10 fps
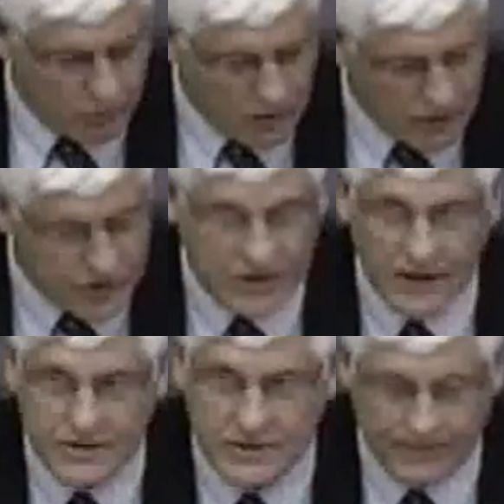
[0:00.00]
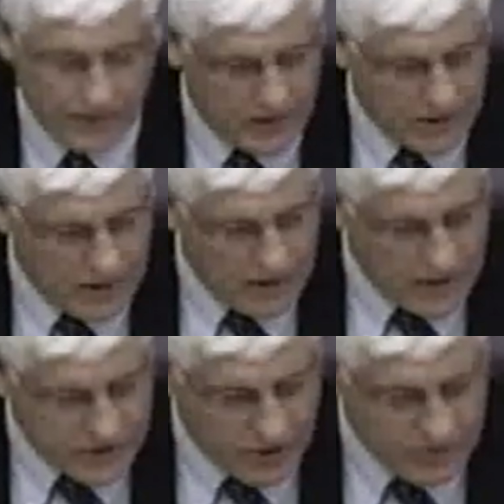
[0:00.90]
other watersheds,
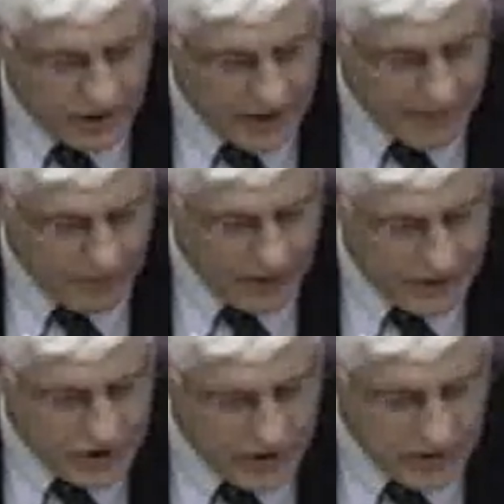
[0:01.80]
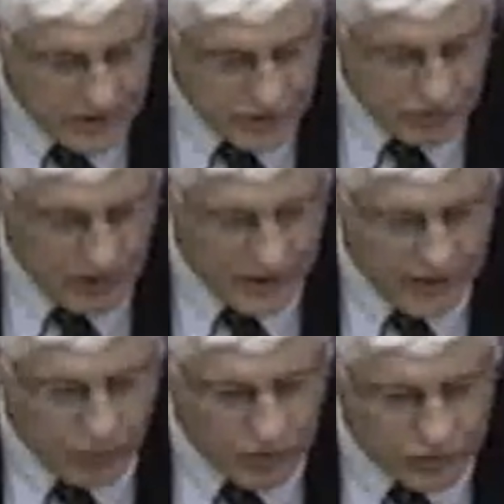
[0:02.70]
subject Appalachia to
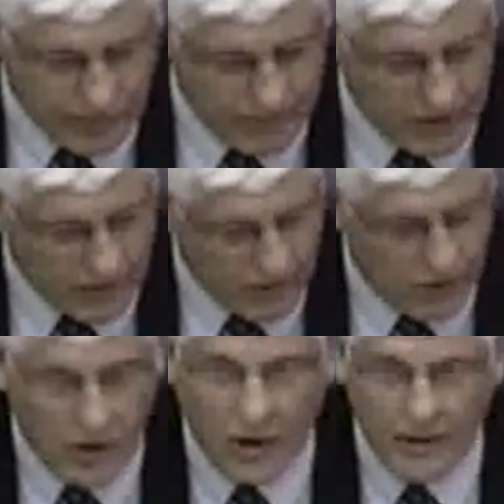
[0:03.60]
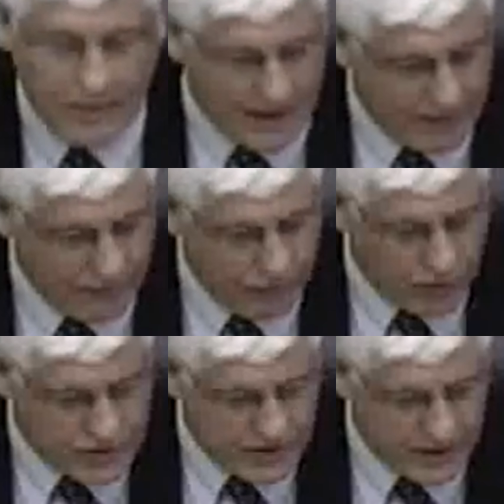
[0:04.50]
unequal treatment under the law by
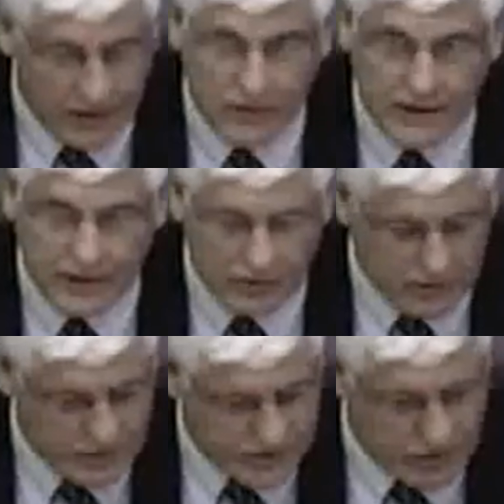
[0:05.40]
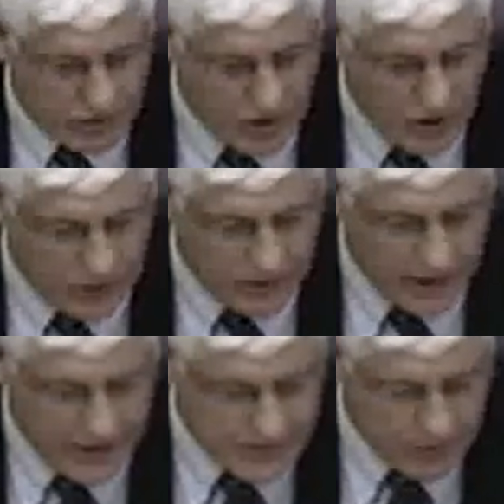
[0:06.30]
enforcing illegal so-called
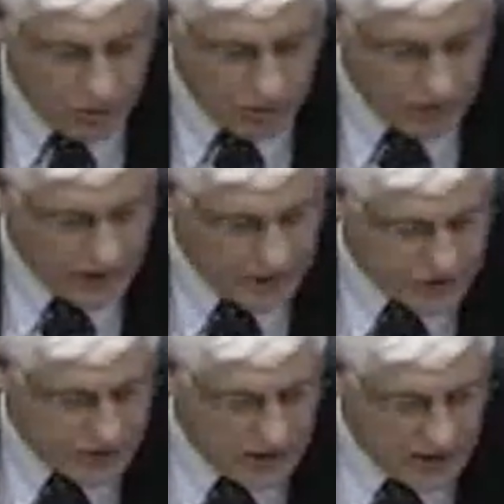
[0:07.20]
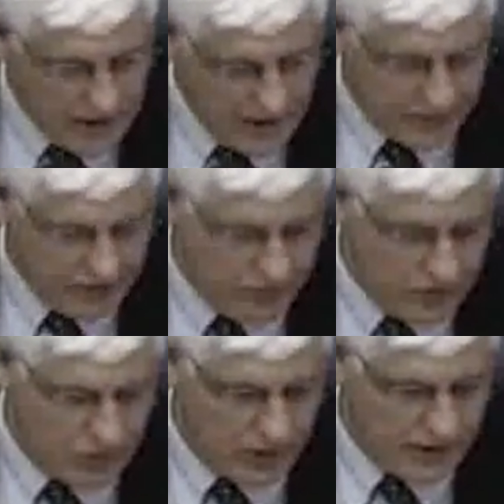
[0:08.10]
enhancement coordination
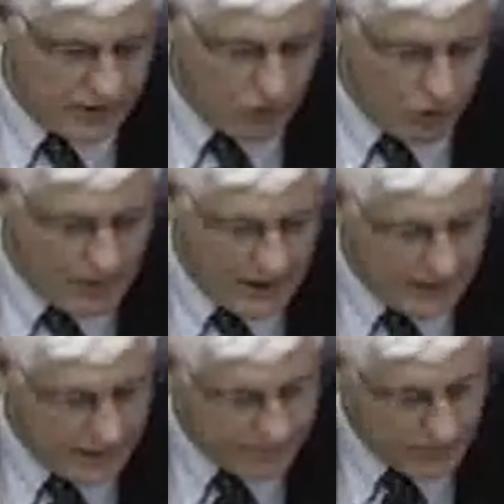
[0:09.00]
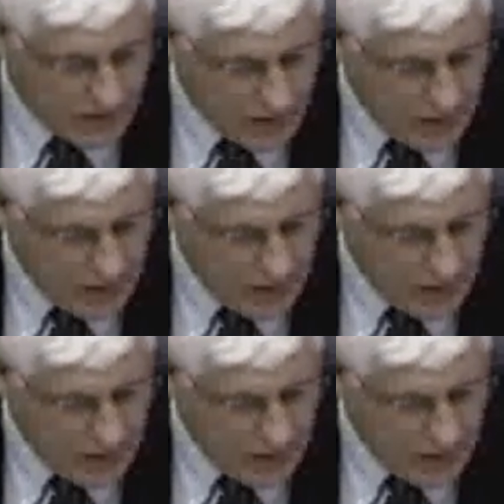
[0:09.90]
activities related to coal mining,